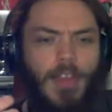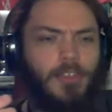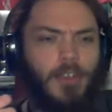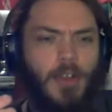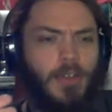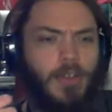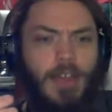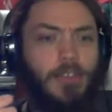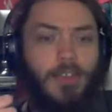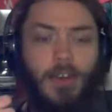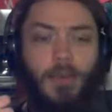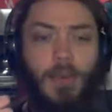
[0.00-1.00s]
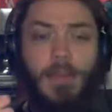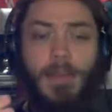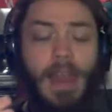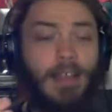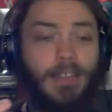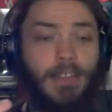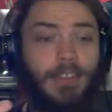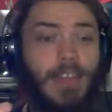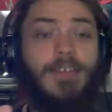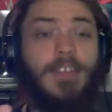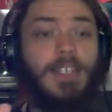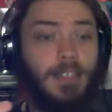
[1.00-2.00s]
No. They started way back in the
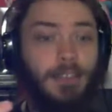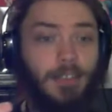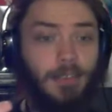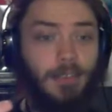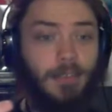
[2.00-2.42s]
70s.